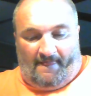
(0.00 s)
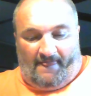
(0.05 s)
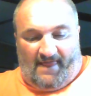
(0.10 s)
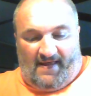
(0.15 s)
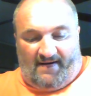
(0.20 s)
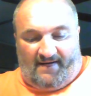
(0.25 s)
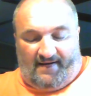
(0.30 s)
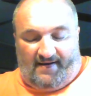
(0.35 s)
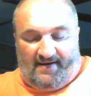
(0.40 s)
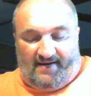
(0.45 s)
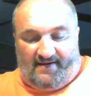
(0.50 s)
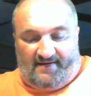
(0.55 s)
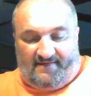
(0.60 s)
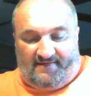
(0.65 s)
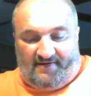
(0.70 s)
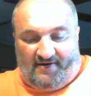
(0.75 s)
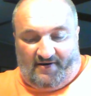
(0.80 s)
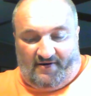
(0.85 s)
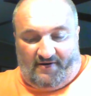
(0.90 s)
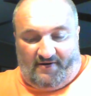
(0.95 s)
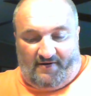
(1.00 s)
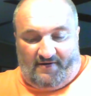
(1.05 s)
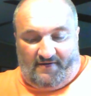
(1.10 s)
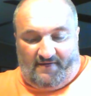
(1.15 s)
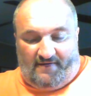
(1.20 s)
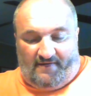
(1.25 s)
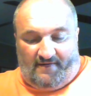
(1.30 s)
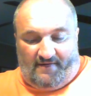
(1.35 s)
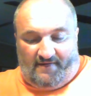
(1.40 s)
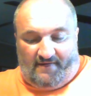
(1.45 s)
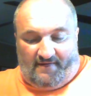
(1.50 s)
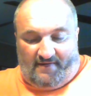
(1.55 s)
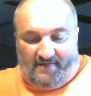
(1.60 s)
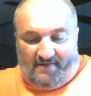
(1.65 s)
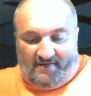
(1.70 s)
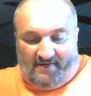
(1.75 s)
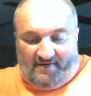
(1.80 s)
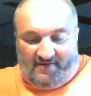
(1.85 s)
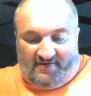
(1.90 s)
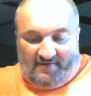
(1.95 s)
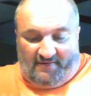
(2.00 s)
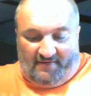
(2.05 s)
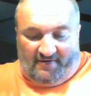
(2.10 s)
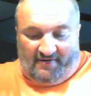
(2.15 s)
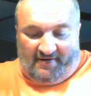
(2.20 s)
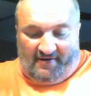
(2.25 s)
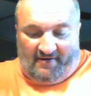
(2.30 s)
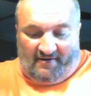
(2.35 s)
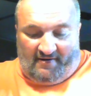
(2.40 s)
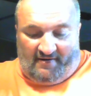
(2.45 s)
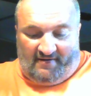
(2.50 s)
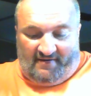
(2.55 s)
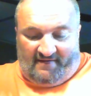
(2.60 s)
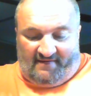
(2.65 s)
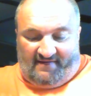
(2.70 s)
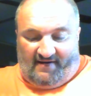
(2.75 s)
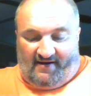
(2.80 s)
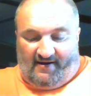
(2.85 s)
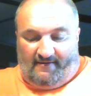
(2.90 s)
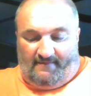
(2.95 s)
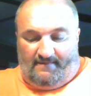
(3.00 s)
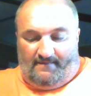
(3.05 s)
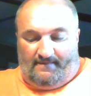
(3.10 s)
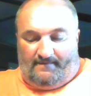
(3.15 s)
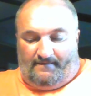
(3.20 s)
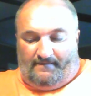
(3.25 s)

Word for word: Okay, so totaling all this up,